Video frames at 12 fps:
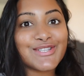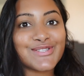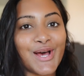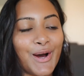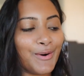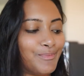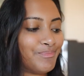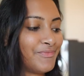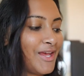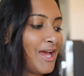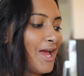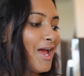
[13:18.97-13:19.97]
So
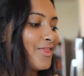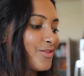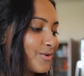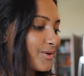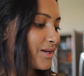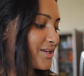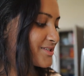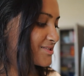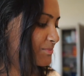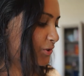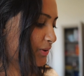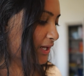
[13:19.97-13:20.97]
threw it in the
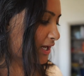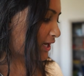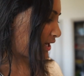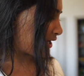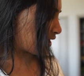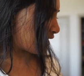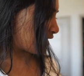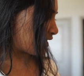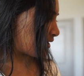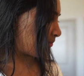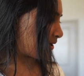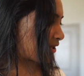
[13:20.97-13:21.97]
smoothie,
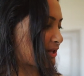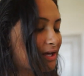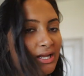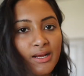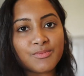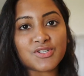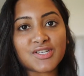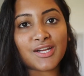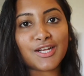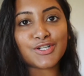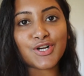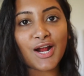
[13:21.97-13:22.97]
and then I'm just
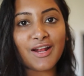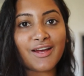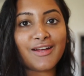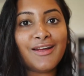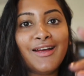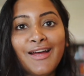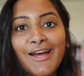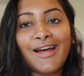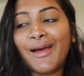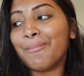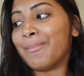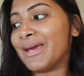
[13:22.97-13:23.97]
gonna try to
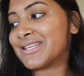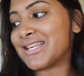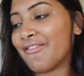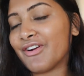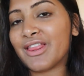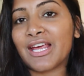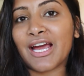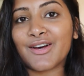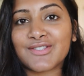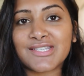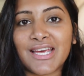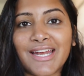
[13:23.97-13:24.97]
mix everything
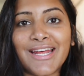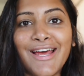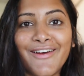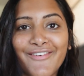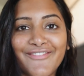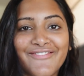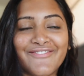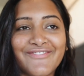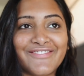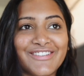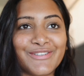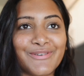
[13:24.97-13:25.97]
else in
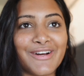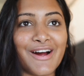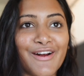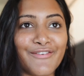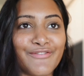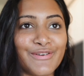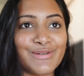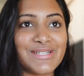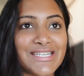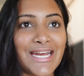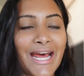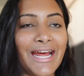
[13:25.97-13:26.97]
through our food
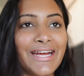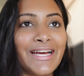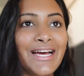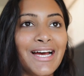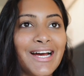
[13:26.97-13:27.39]
today.